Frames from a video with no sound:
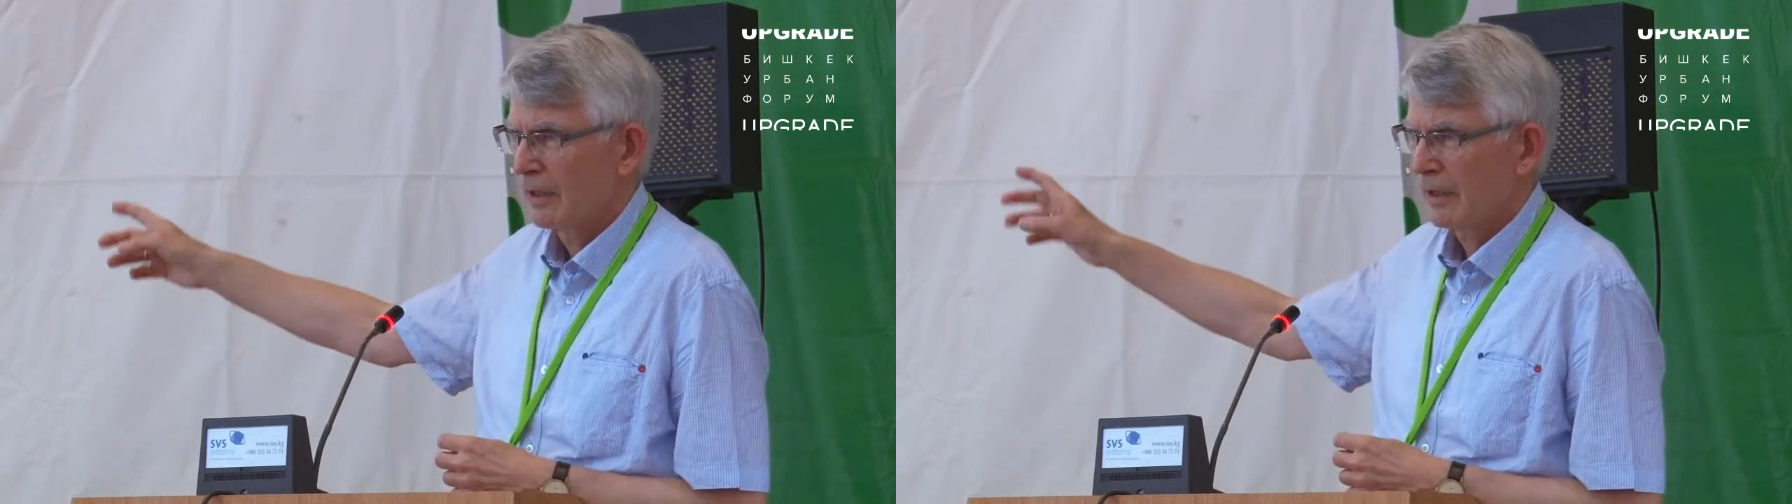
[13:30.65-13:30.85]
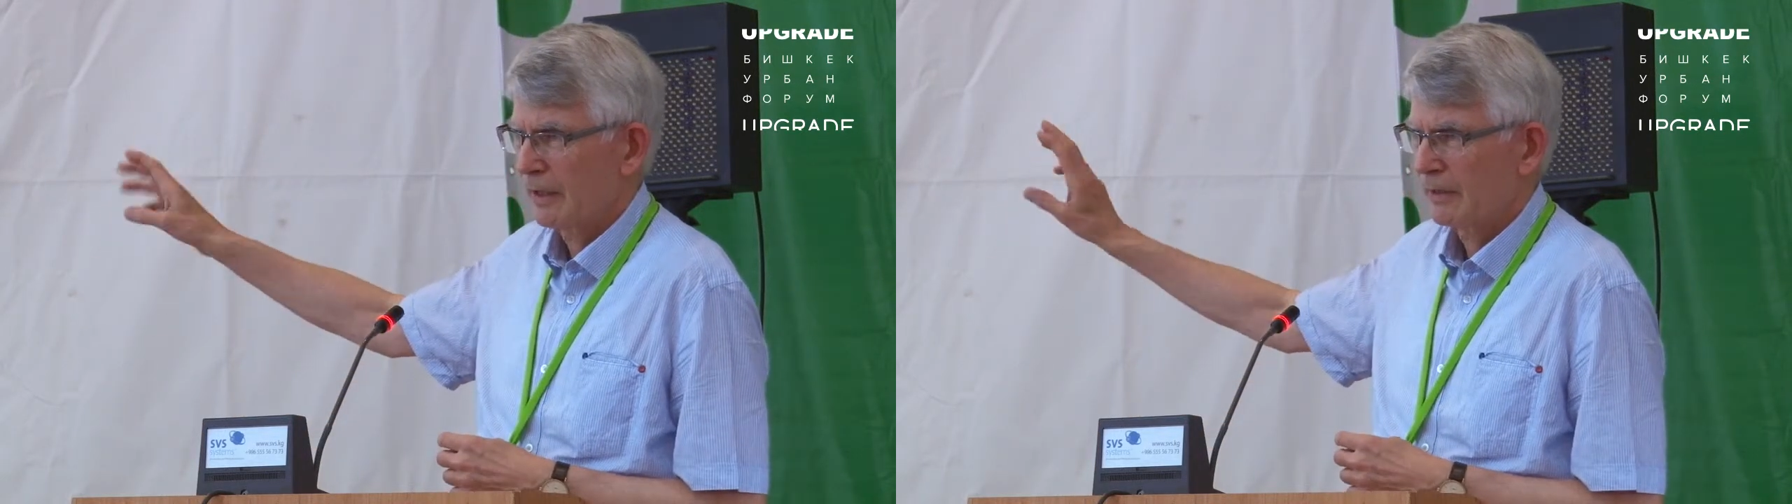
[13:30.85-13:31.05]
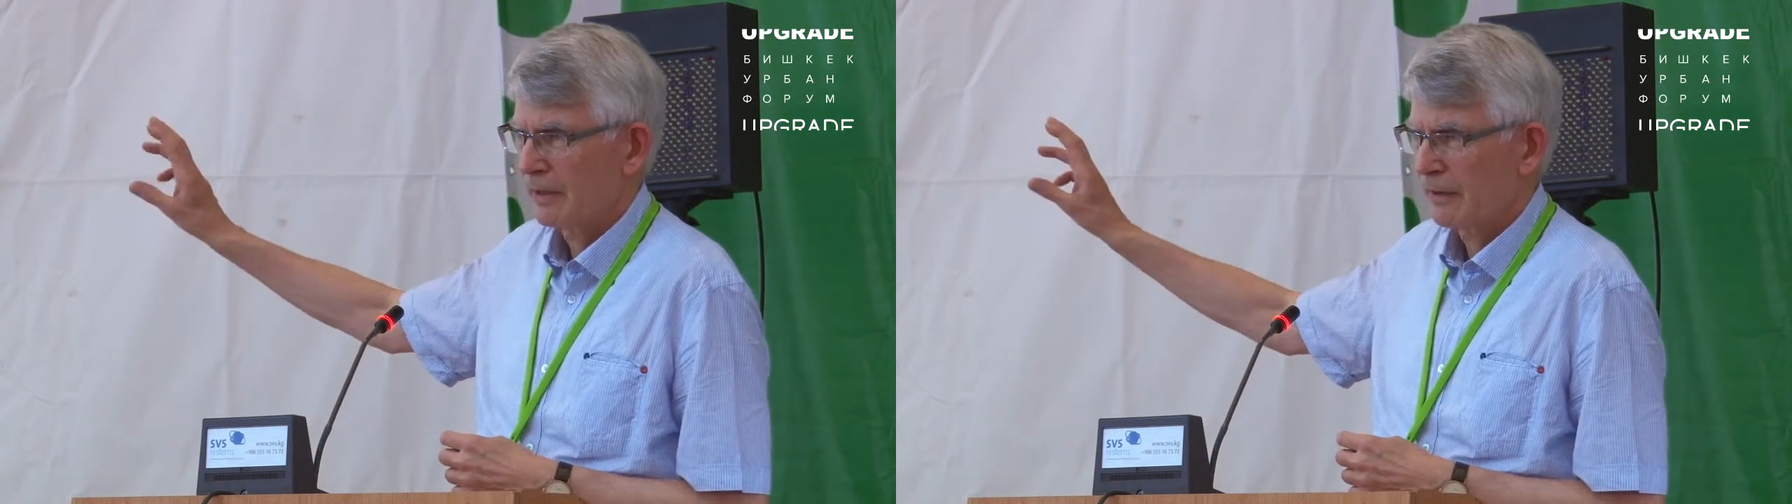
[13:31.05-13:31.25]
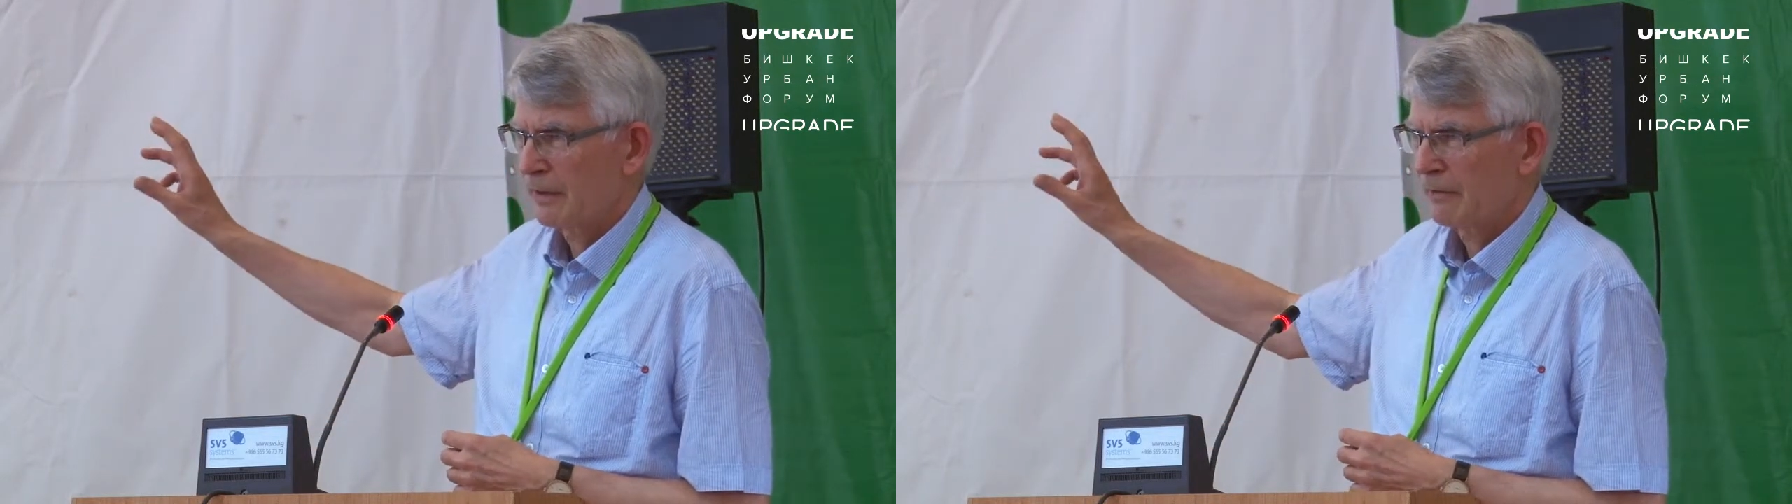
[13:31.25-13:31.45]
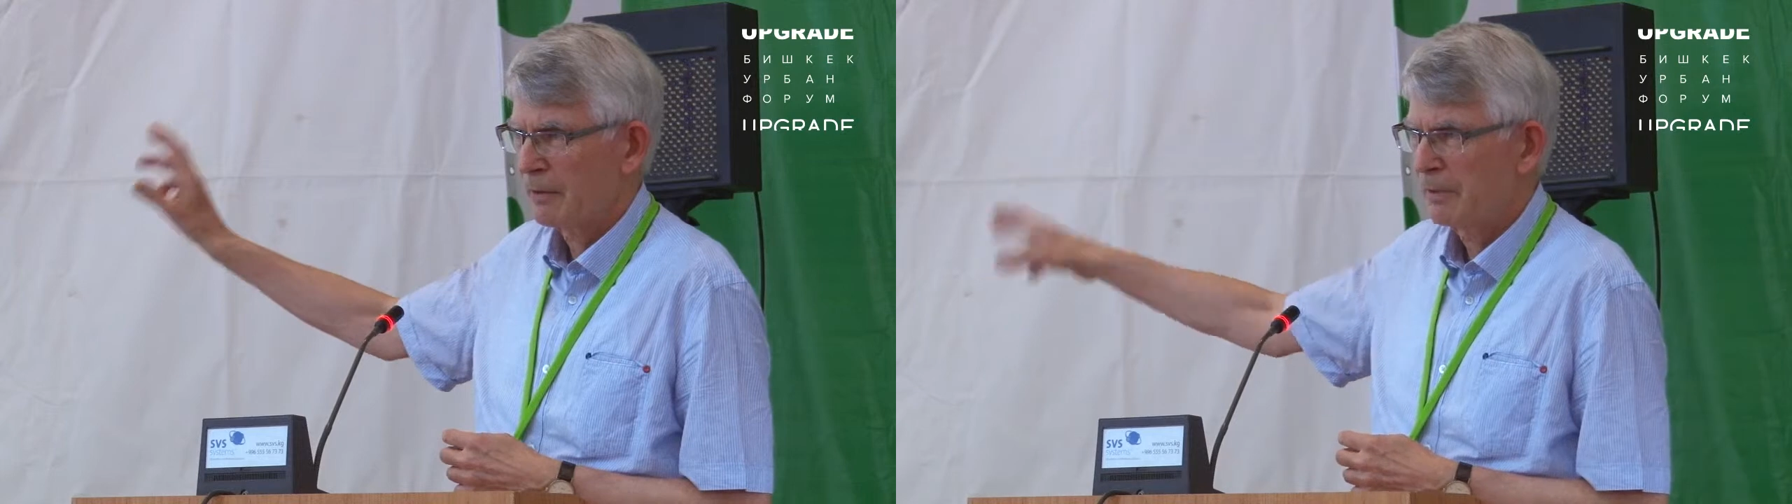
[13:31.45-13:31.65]
and at the
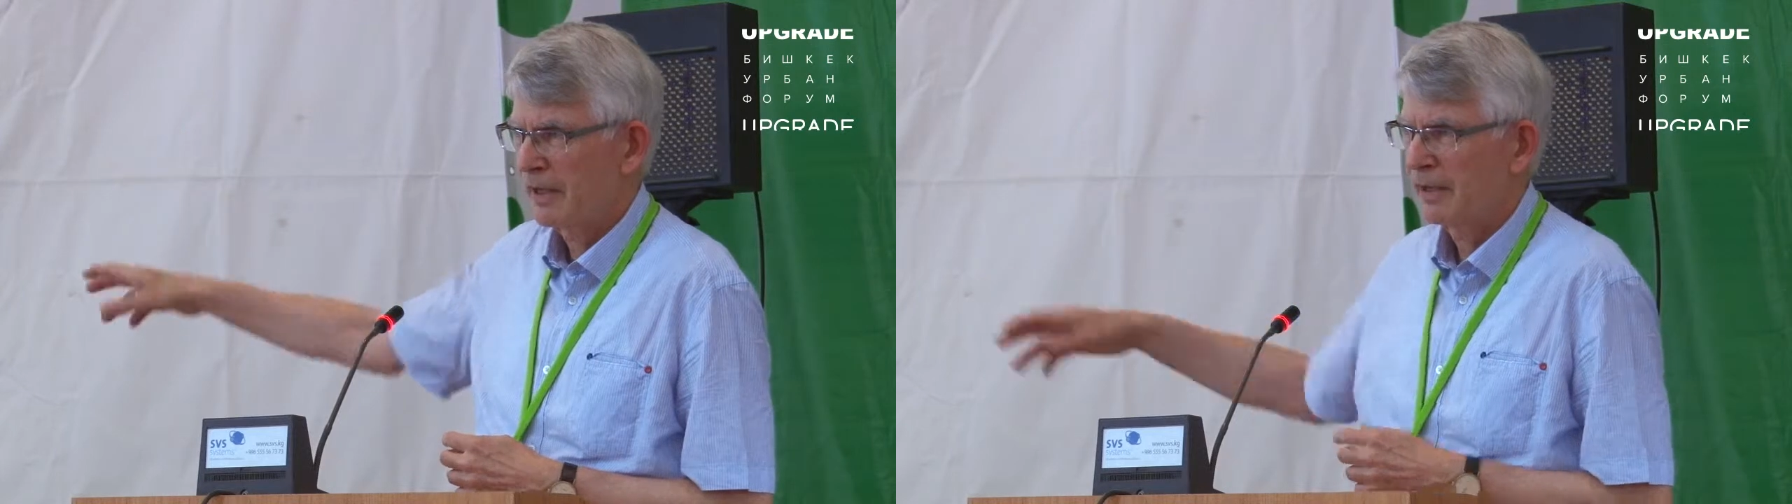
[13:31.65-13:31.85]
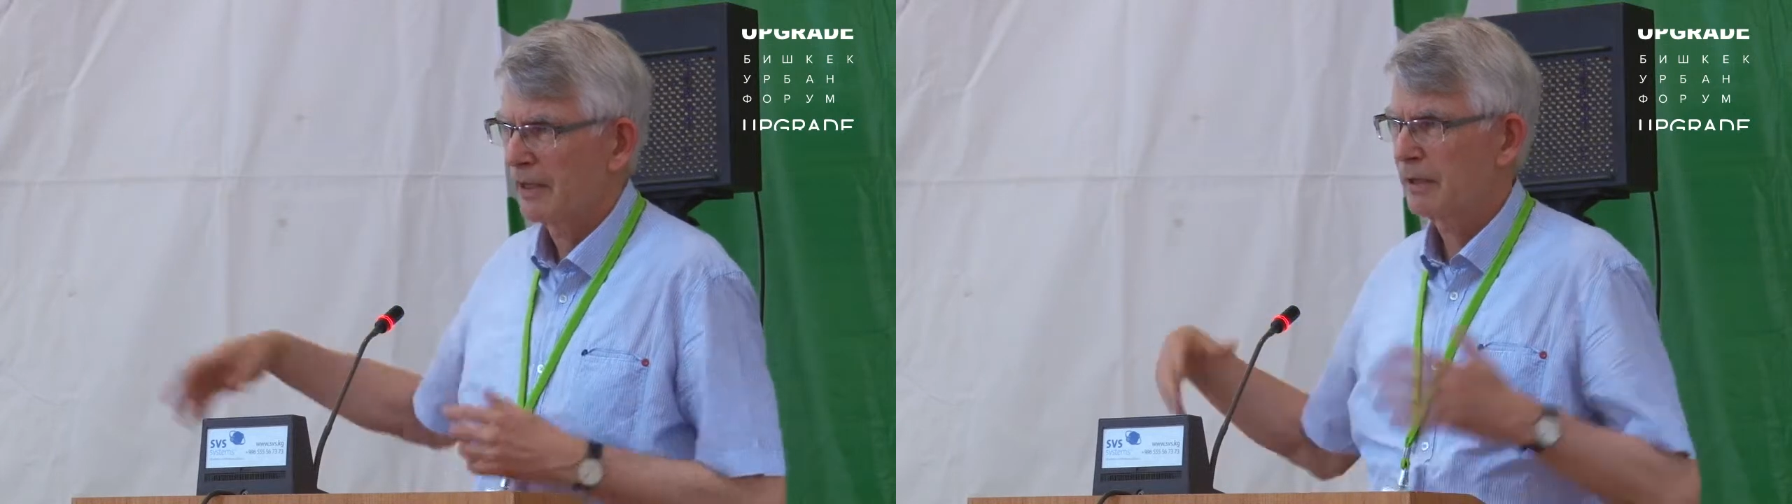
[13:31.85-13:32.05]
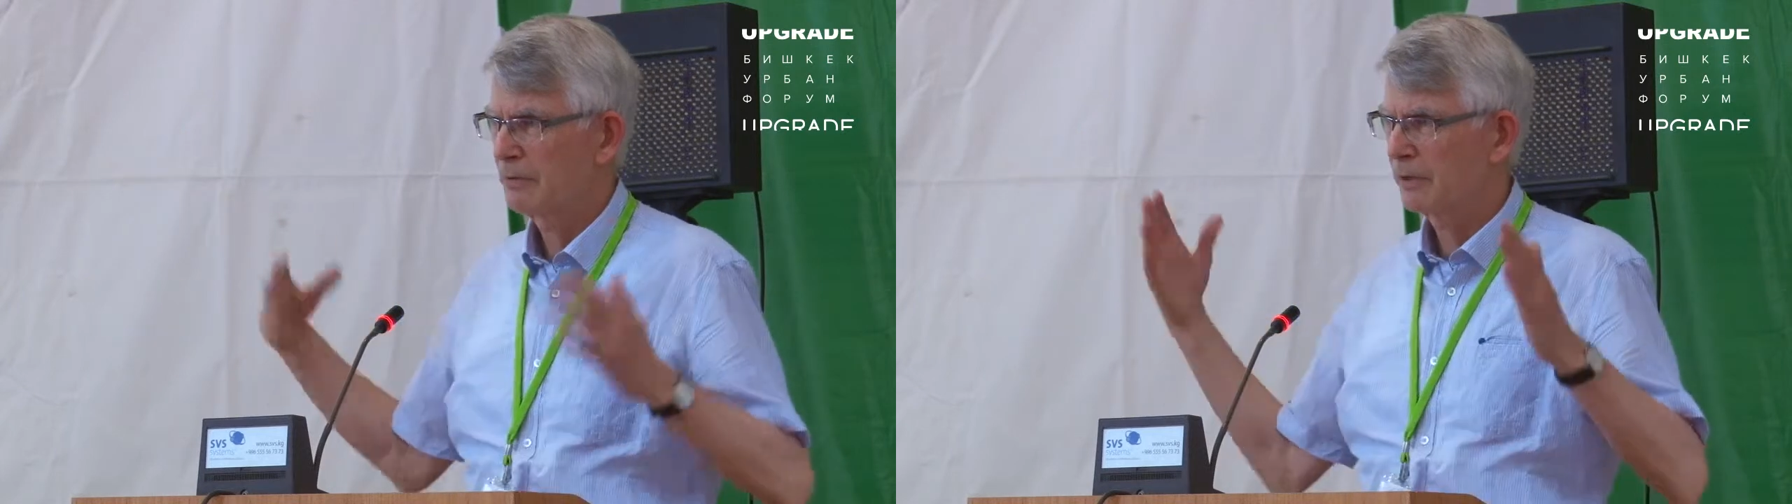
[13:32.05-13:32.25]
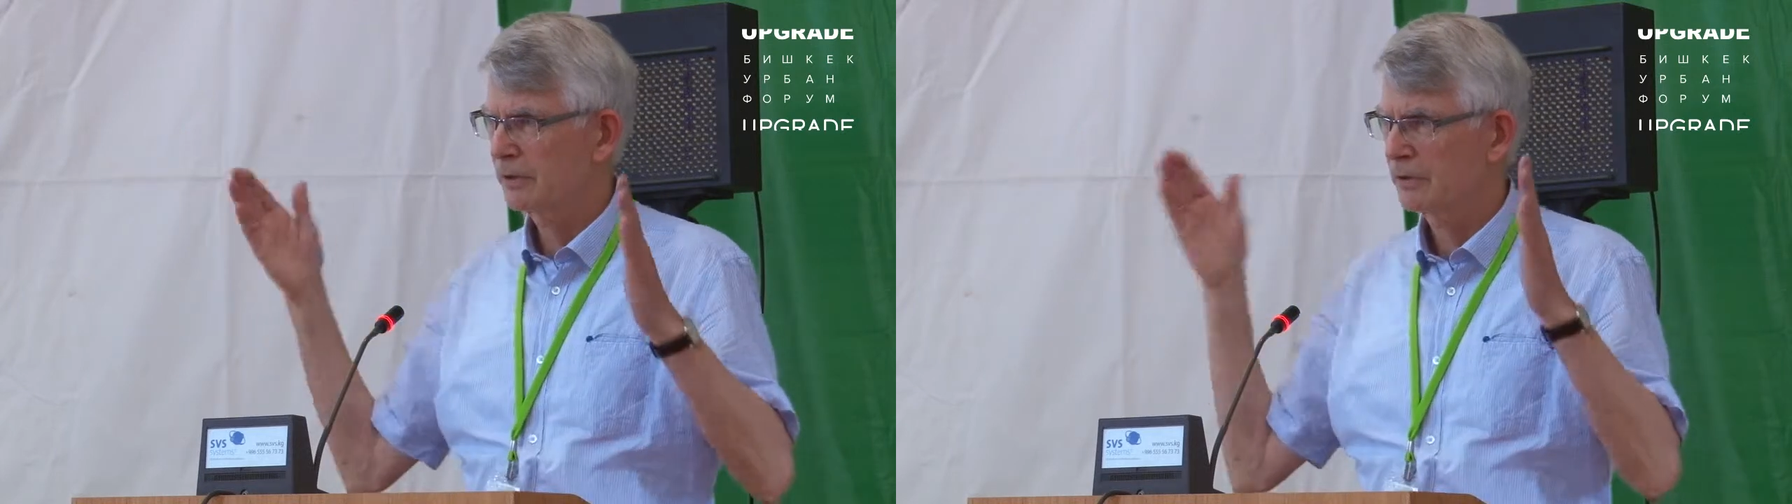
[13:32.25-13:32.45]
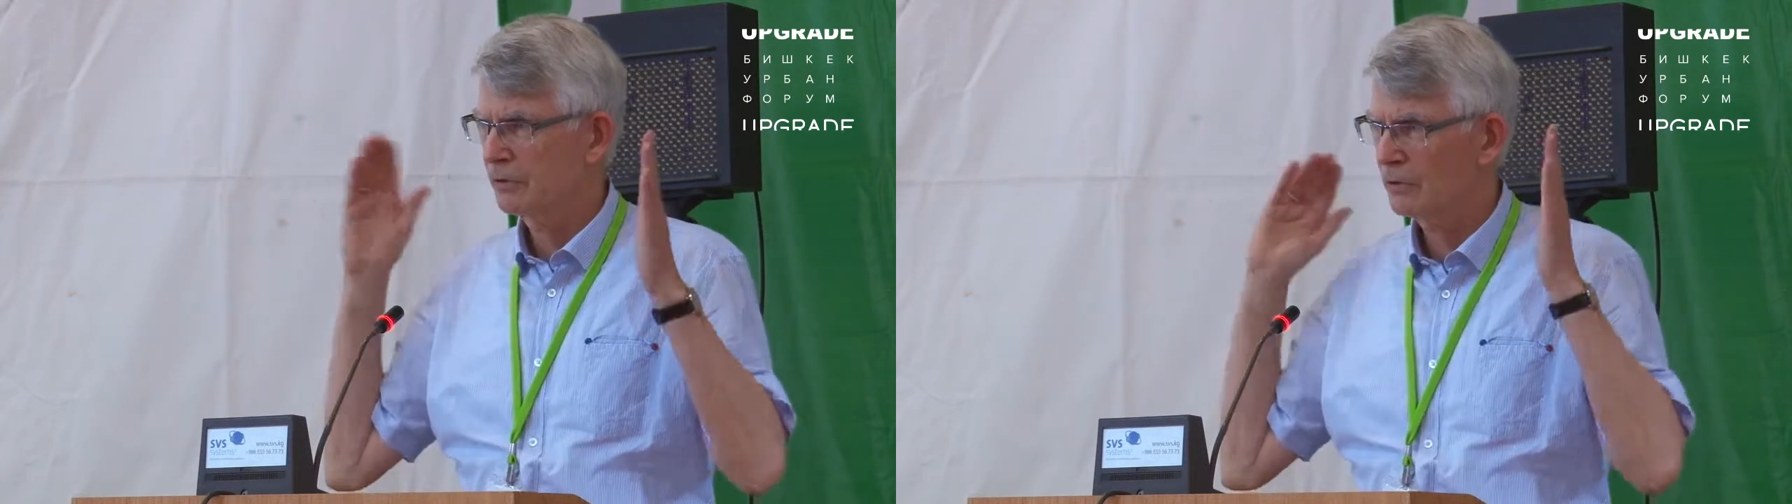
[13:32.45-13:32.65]
very beginning it was a